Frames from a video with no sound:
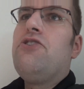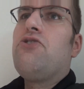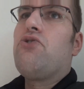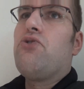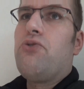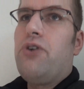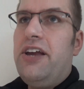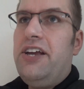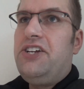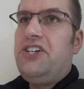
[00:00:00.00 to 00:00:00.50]

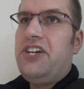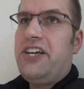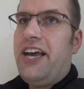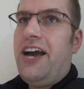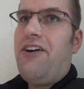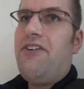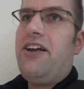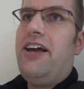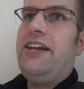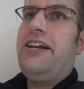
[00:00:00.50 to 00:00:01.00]
reaching
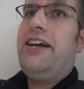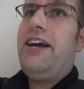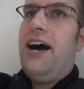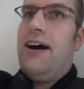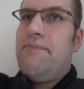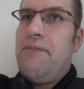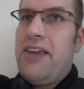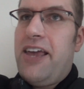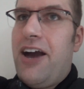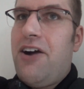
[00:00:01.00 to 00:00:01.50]
out and
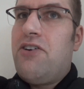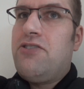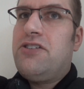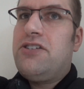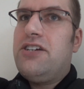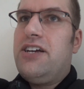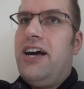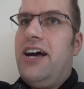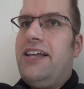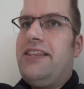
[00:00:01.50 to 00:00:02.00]
coming
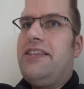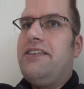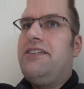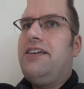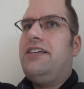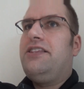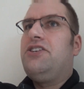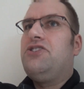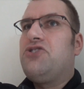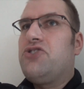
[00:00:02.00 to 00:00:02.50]
out
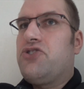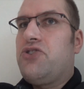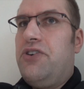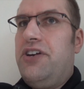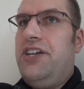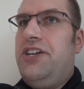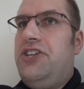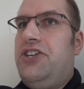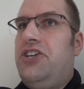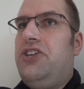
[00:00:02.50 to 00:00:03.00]
at the
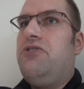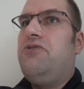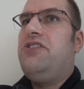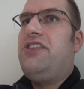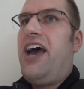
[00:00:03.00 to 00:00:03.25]
screen to you.